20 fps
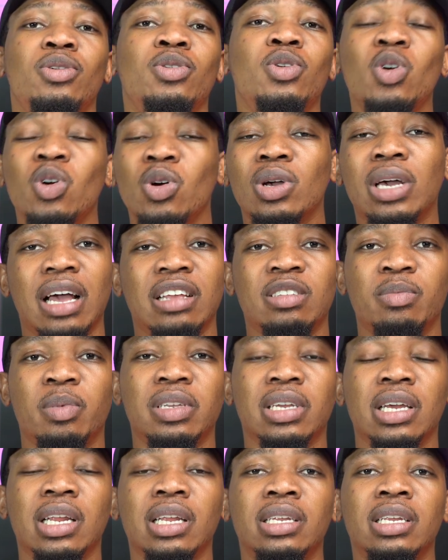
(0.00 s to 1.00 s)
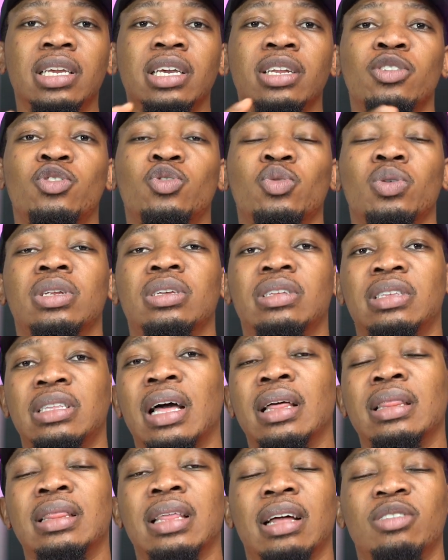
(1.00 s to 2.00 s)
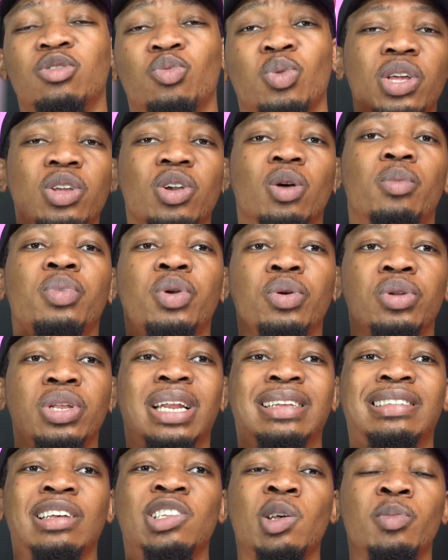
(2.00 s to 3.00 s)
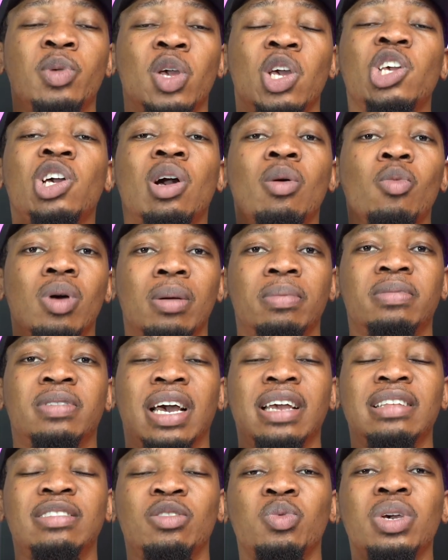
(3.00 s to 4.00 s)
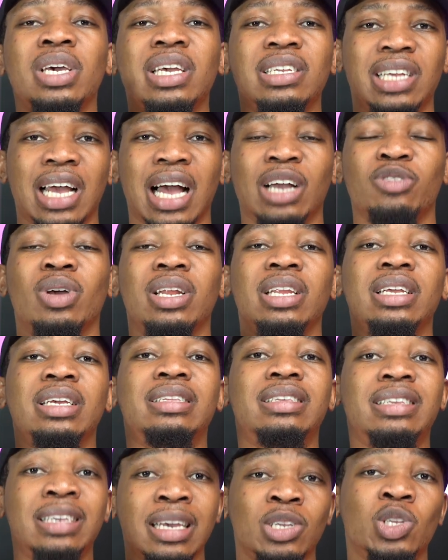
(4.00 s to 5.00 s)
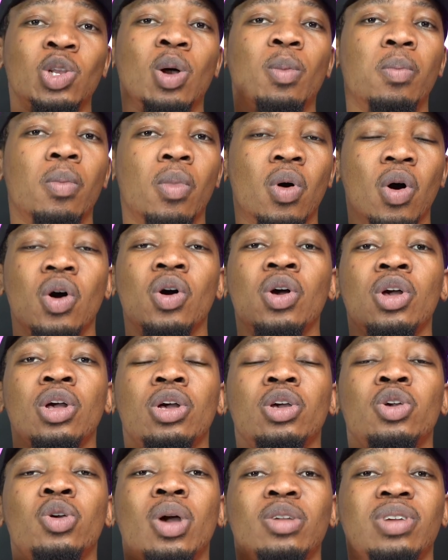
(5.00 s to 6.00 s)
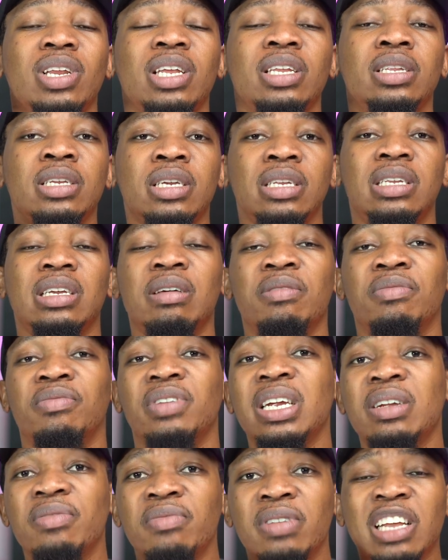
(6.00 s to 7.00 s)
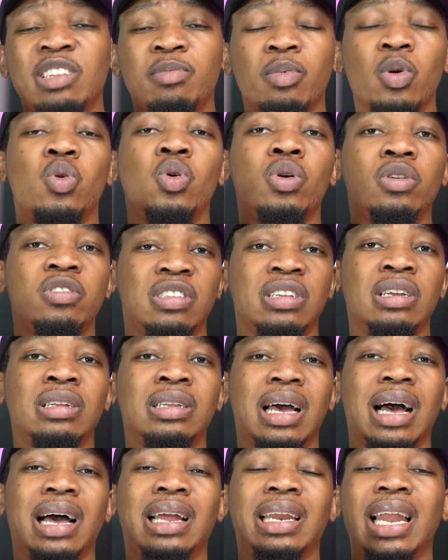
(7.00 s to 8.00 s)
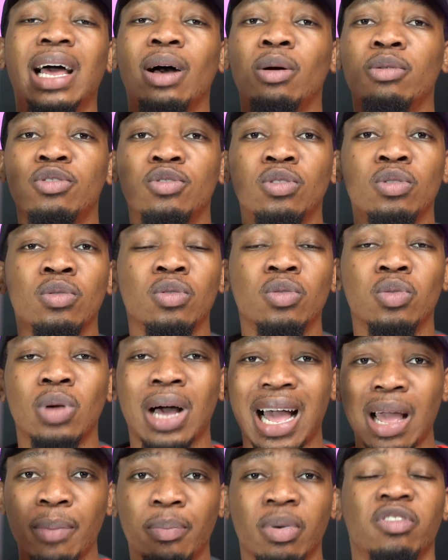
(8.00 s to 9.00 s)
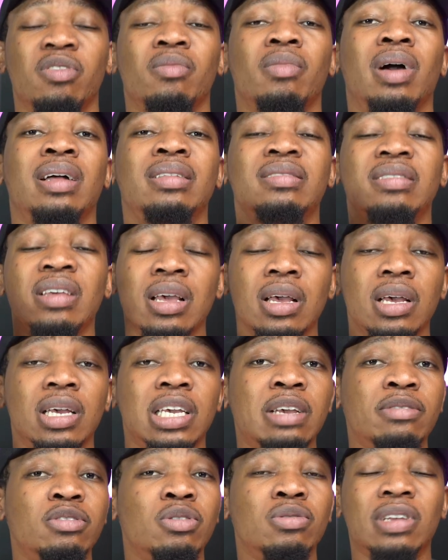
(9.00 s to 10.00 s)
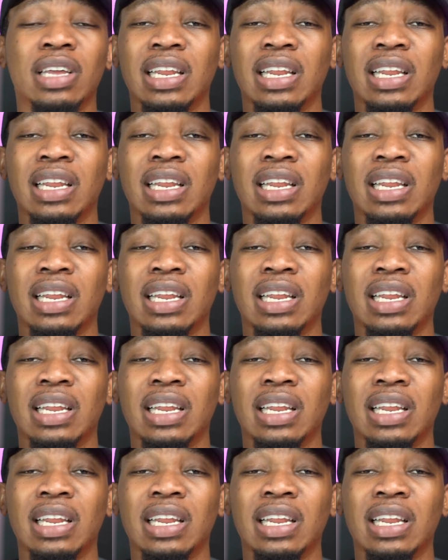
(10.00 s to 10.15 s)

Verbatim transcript: you guys basically need to understand that when you're building and setting up your e-com website, which actually takes up more, you actually need a very flexible hosting that allows you high performance, gives you